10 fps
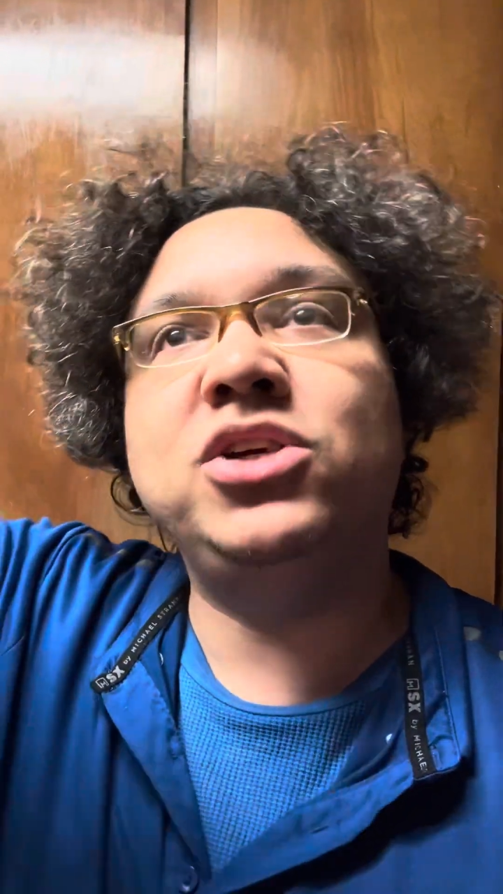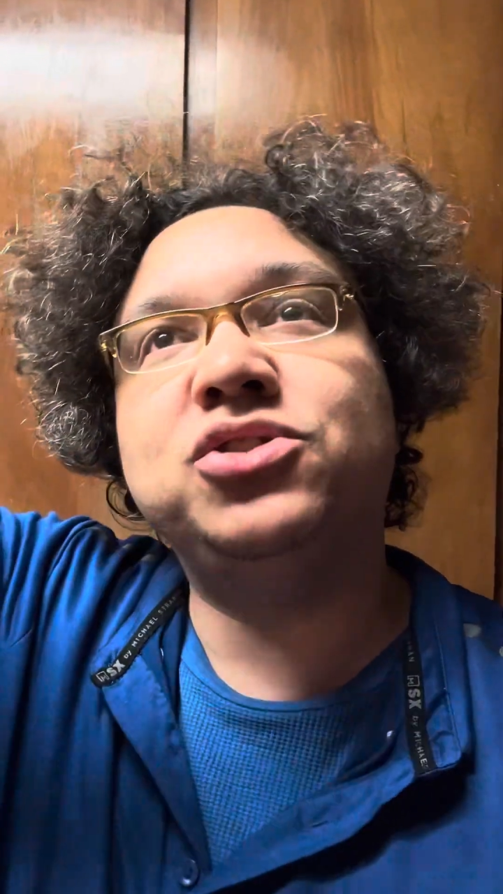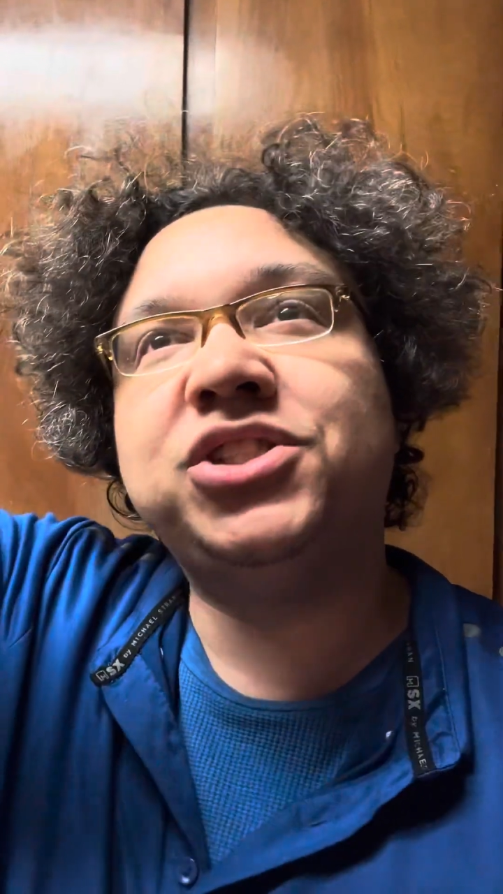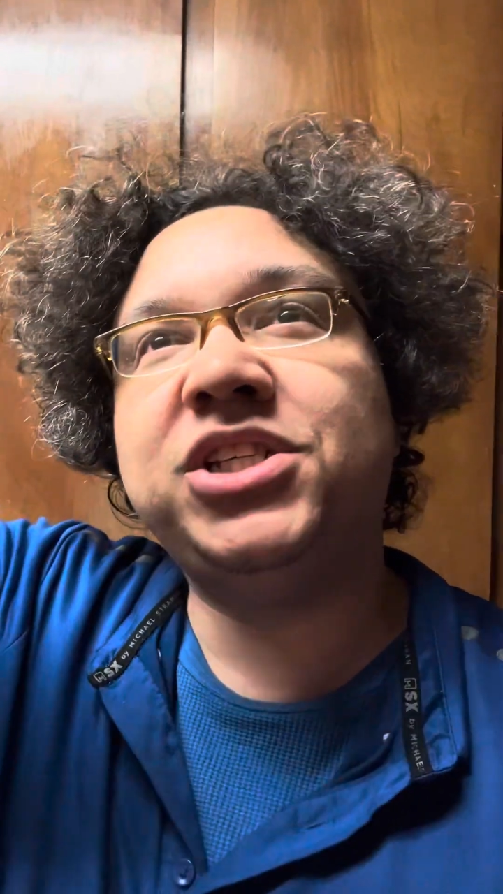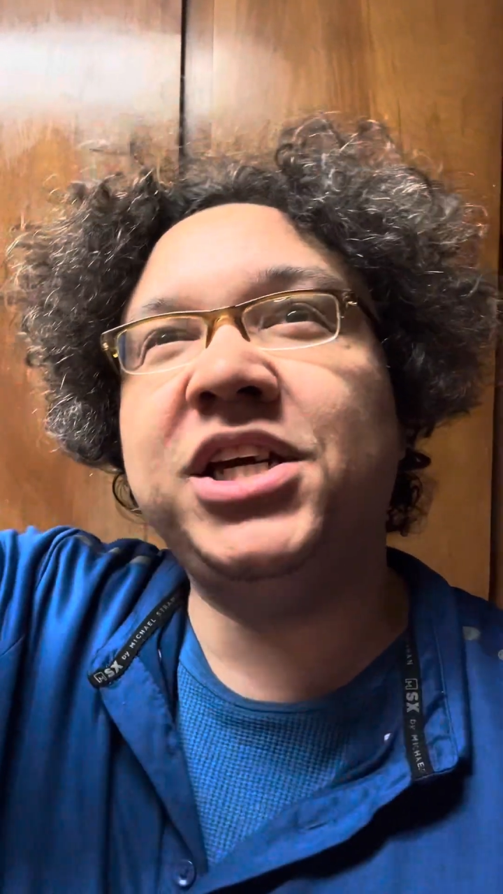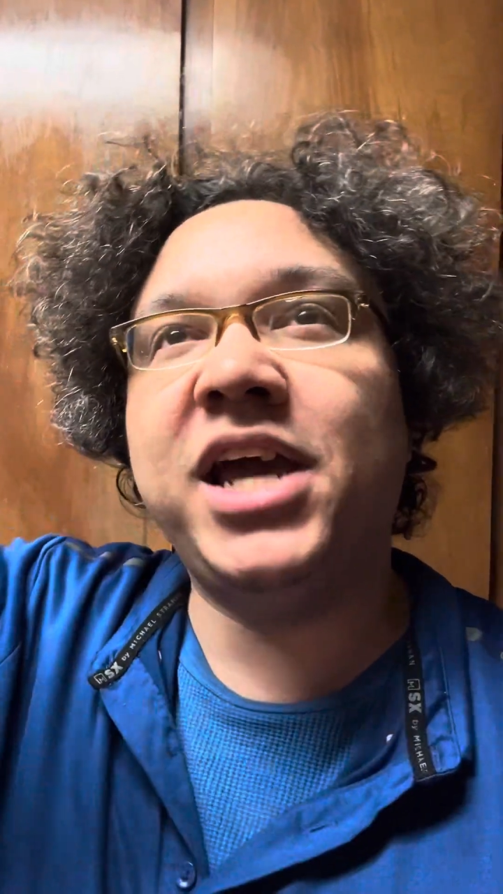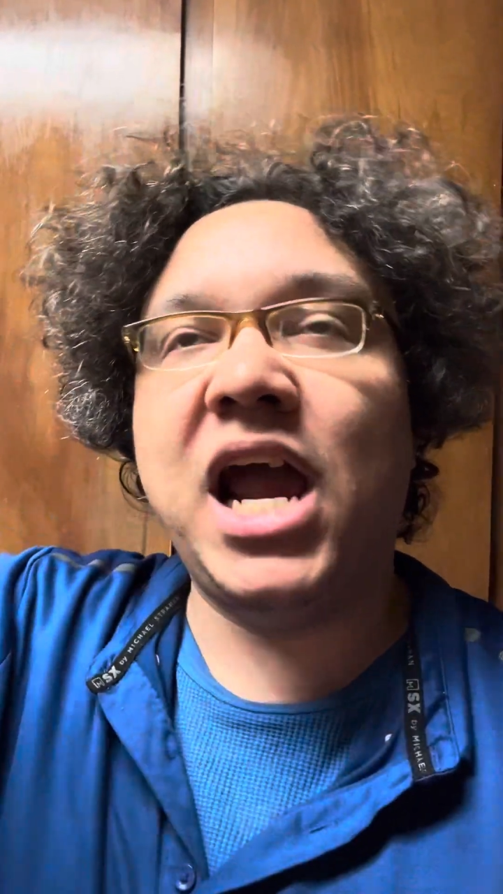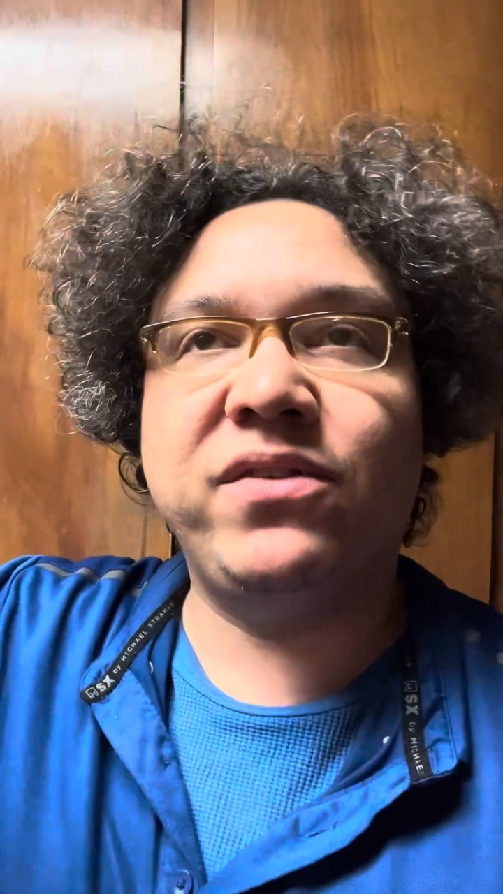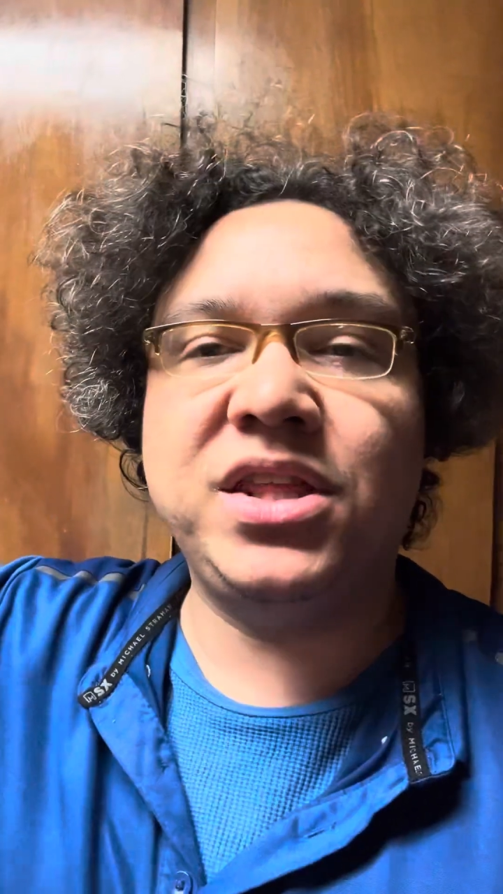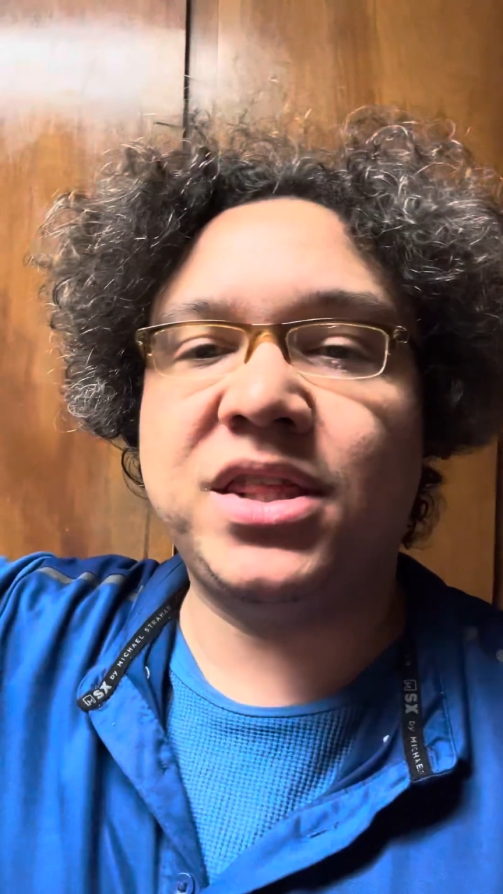You see
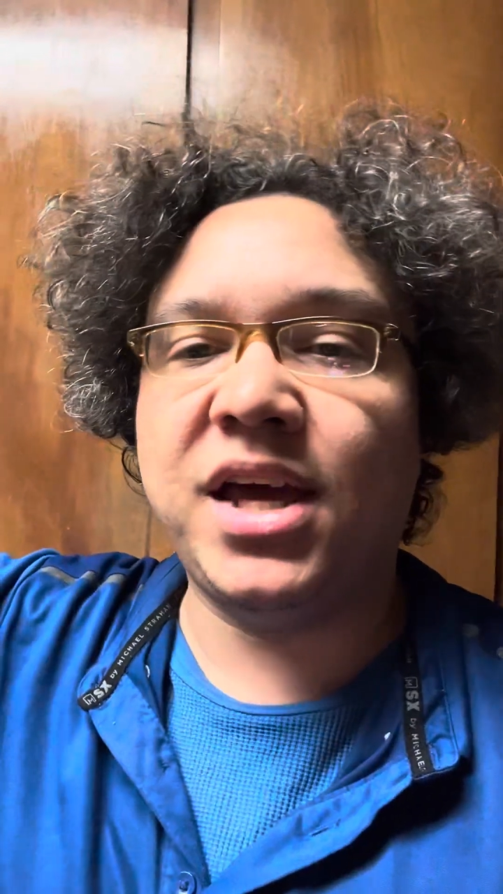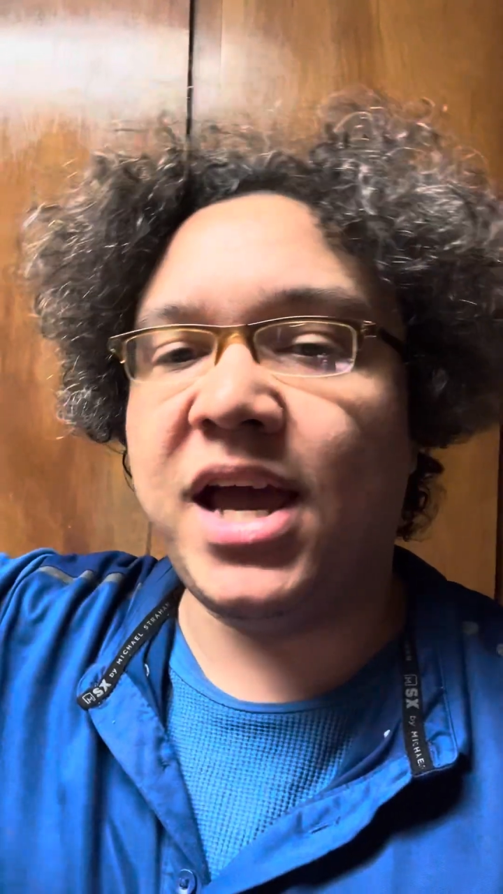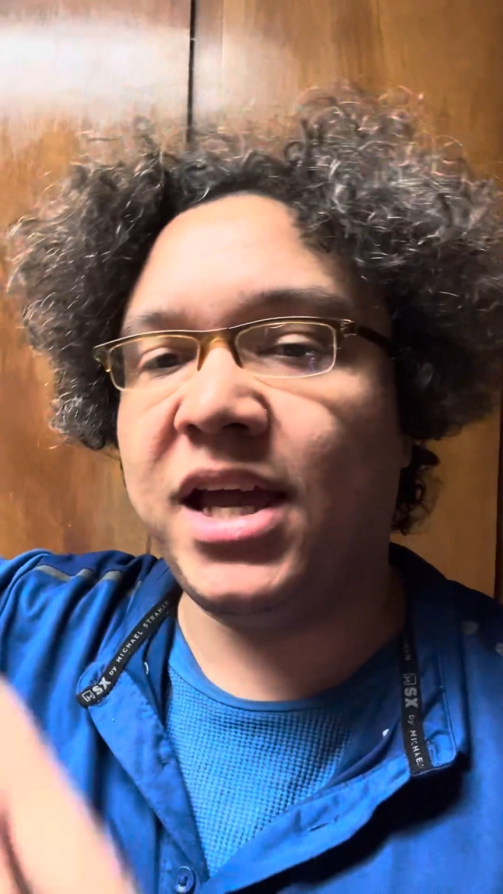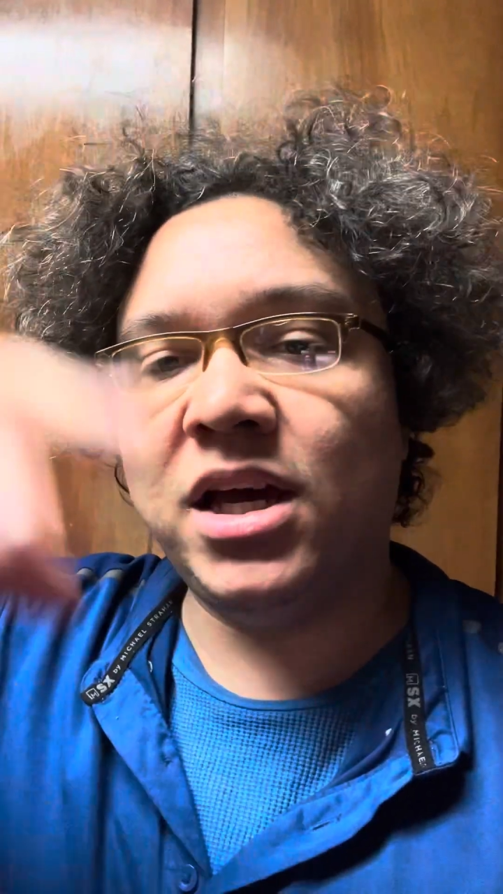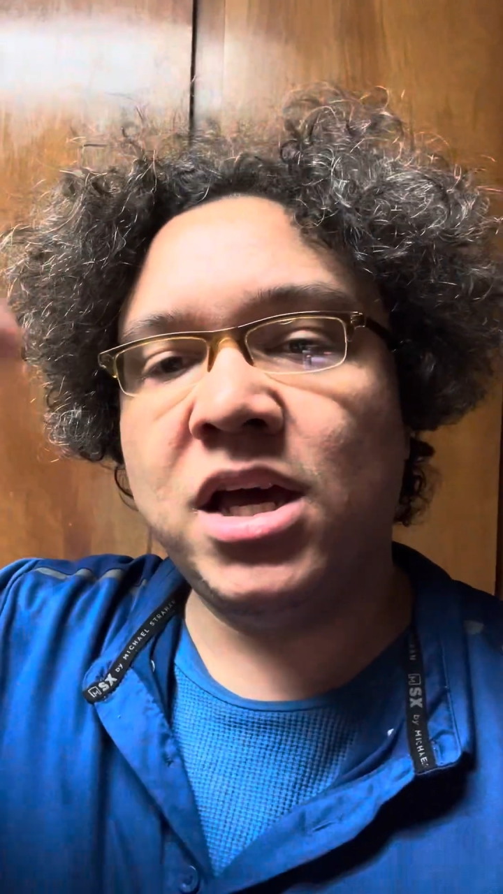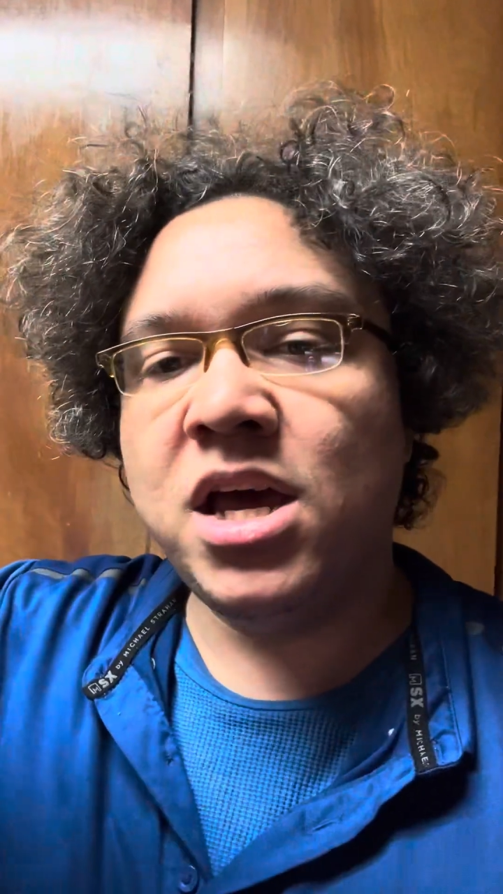everything.